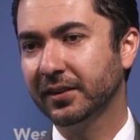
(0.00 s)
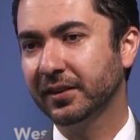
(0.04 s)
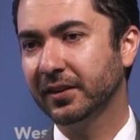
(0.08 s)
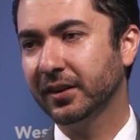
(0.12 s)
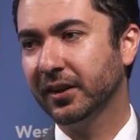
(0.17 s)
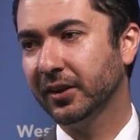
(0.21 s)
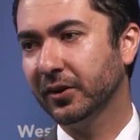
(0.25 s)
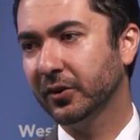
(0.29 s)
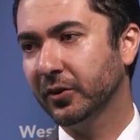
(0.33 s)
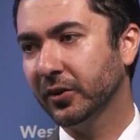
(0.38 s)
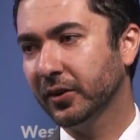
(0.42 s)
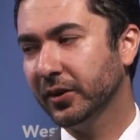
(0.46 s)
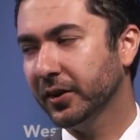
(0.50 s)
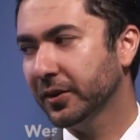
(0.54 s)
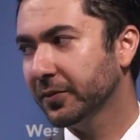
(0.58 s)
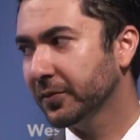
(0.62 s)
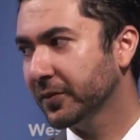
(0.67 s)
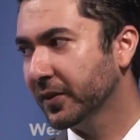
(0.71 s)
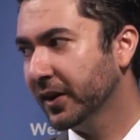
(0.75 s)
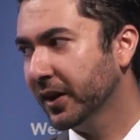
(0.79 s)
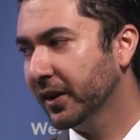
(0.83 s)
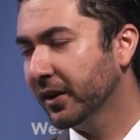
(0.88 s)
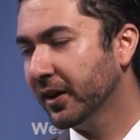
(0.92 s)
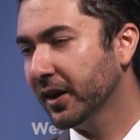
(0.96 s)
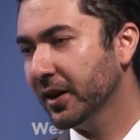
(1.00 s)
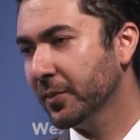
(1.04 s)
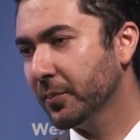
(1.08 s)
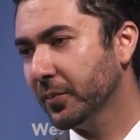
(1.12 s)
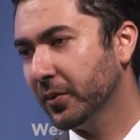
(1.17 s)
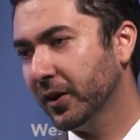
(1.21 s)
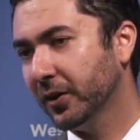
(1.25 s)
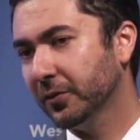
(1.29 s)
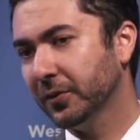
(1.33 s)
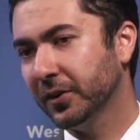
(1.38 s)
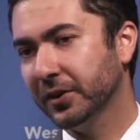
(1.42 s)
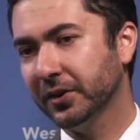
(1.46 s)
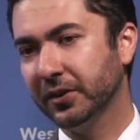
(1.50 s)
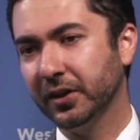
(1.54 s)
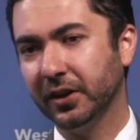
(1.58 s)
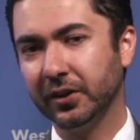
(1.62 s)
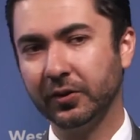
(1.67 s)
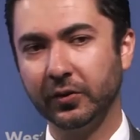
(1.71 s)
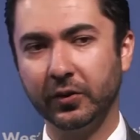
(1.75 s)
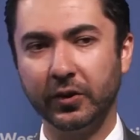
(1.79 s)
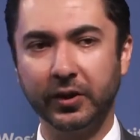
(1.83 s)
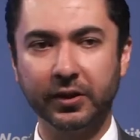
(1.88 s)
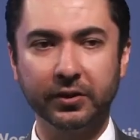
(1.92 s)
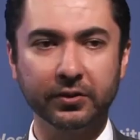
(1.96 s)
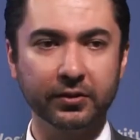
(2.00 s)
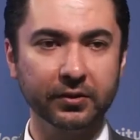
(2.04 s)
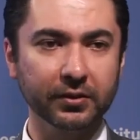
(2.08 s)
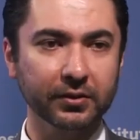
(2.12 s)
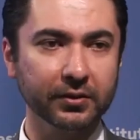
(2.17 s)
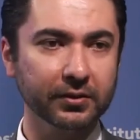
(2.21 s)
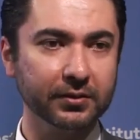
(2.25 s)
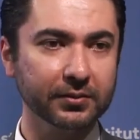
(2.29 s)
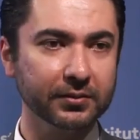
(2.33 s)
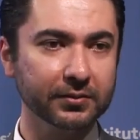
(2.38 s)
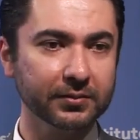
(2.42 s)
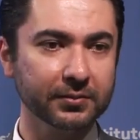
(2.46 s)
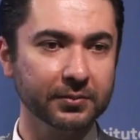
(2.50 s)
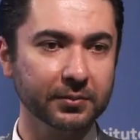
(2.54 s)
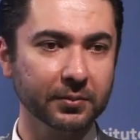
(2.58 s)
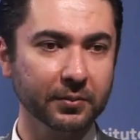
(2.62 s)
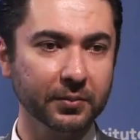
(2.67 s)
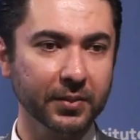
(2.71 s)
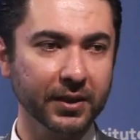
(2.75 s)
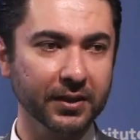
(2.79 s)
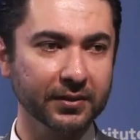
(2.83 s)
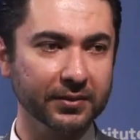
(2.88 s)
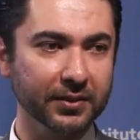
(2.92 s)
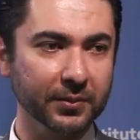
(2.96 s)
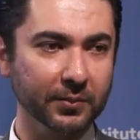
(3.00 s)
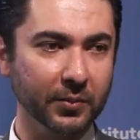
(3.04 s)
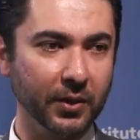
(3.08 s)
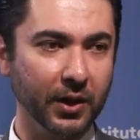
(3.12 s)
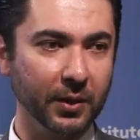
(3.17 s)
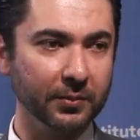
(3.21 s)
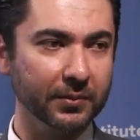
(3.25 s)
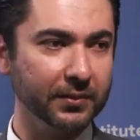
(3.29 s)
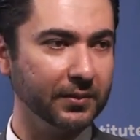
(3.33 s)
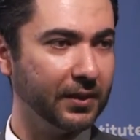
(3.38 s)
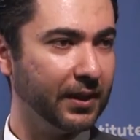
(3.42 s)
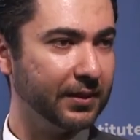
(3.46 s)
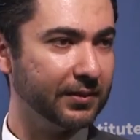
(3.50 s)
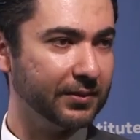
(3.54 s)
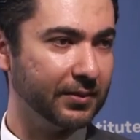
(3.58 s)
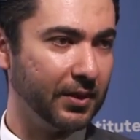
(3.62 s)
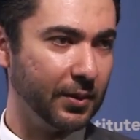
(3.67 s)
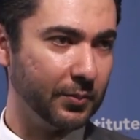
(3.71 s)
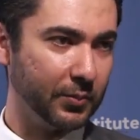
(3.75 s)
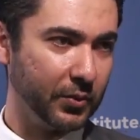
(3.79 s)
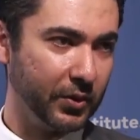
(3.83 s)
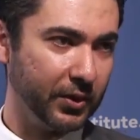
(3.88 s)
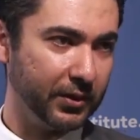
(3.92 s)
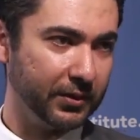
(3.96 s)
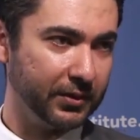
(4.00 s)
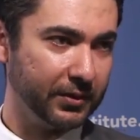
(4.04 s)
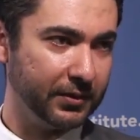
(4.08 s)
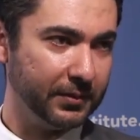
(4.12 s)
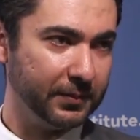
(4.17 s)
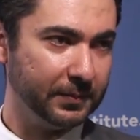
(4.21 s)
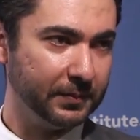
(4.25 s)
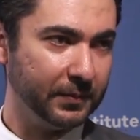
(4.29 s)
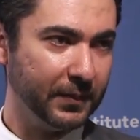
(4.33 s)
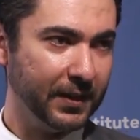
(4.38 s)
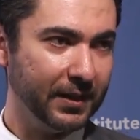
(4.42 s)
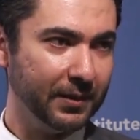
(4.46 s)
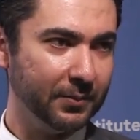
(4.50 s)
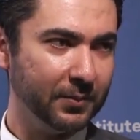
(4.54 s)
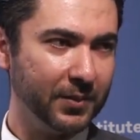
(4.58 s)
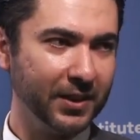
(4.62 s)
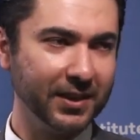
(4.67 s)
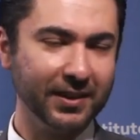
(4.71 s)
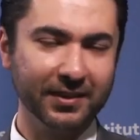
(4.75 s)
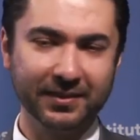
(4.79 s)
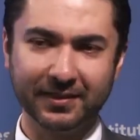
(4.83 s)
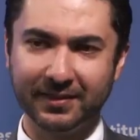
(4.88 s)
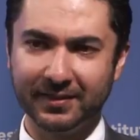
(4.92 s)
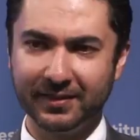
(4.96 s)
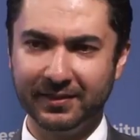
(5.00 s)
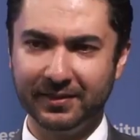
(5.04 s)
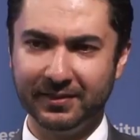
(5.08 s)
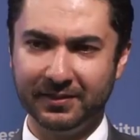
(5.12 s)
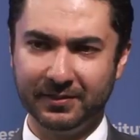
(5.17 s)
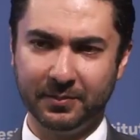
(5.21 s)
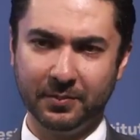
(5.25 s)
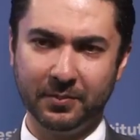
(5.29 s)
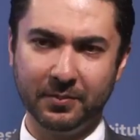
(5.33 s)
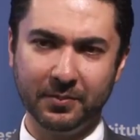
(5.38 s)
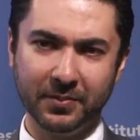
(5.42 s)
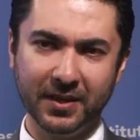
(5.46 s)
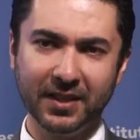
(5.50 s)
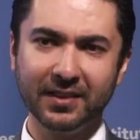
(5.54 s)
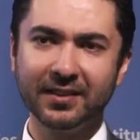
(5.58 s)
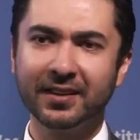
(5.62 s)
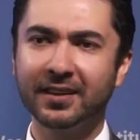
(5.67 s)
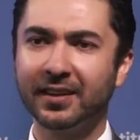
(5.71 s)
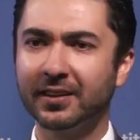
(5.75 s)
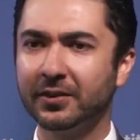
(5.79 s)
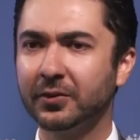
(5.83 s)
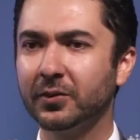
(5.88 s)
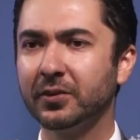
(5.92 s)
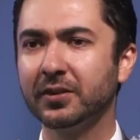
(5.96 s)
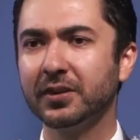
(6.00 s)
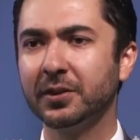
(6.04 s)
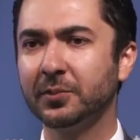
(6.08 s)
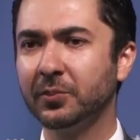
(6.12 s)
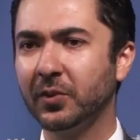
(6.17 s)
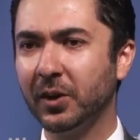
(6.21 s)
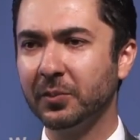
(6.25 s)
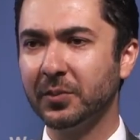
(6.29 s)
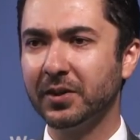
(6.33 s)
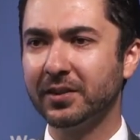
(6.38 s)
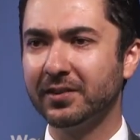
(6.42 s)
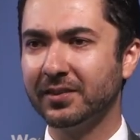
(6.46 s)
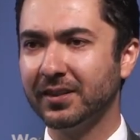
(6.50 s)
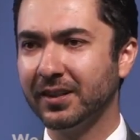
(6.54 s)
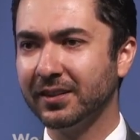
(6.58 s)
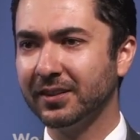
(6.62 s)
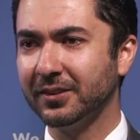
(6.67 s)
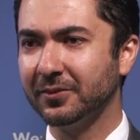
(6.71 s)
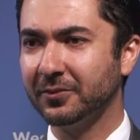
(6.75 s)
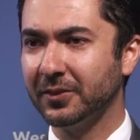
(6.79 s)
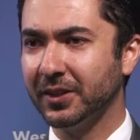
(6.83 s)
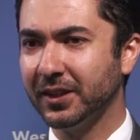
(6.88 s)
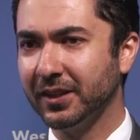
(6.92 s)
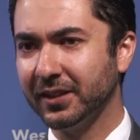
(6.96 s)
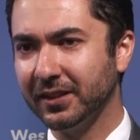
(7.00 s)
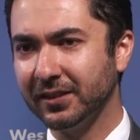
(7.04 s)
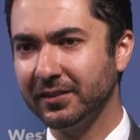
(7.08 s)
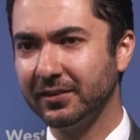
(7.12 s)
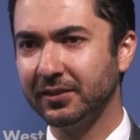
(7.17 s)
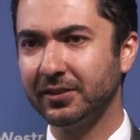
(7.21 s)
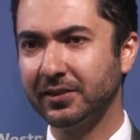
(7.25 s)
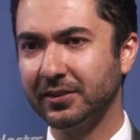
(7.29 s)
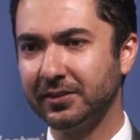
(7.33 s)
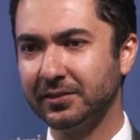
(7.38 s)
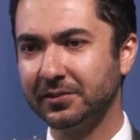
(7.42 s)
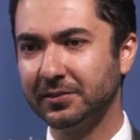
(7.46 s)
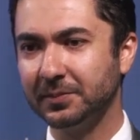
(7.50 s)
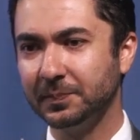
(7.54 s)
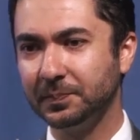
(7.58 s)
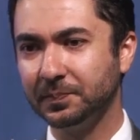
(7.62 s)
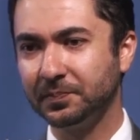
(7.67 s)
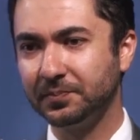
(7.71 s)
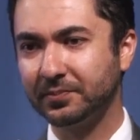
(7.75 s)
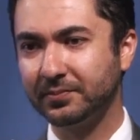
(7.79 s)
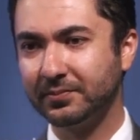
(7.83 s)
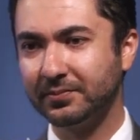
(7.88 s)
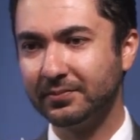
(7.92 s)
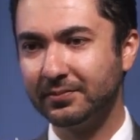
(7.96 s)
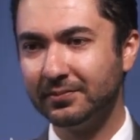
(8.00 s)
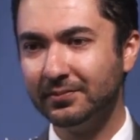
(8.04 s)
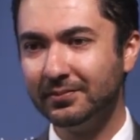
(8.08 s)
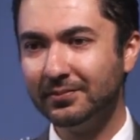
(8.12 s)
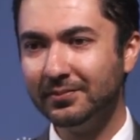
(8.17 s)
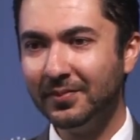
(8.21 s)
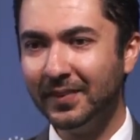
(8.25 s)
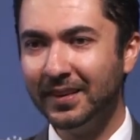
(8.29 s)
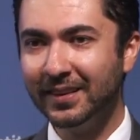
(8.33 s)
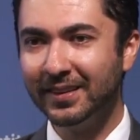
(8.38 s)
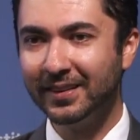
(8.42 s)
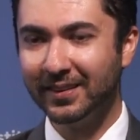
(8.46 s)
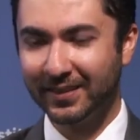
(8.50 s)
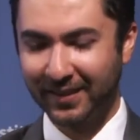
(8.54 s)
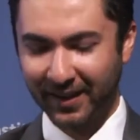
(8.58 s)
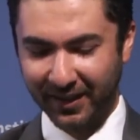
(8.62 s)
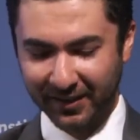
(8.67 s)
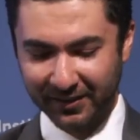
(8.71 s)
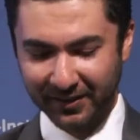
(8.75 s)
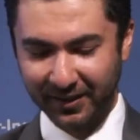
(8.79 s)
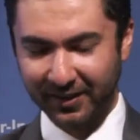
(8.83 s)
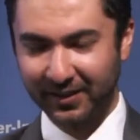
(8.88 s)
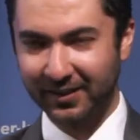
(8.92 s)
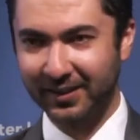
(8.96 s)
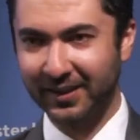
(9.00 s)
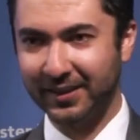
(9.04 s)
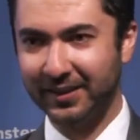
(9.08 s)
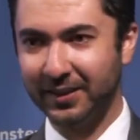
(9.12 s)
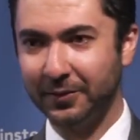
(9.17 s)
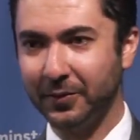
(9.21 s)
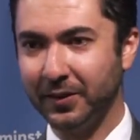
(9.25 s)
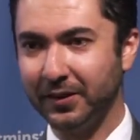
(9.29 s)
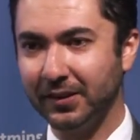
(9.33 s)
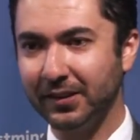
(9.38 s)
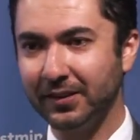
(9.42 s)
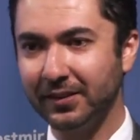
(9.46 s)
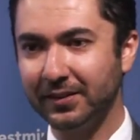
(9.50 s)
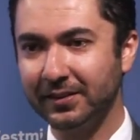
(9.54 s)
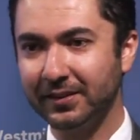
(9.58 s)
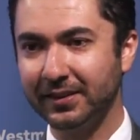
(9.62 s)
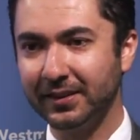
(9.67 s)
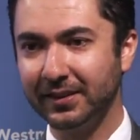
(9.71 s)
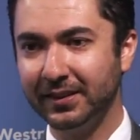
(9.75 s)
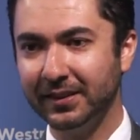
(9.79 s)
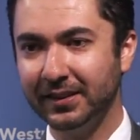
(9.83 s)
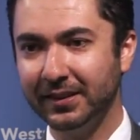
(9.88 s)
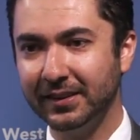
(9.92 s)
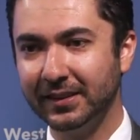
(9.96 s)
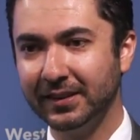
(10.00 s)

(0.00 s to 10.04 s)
if they are in power, they are going to build the bomb at some point. Because building a nuclear bomb, it's not a very, technically difficult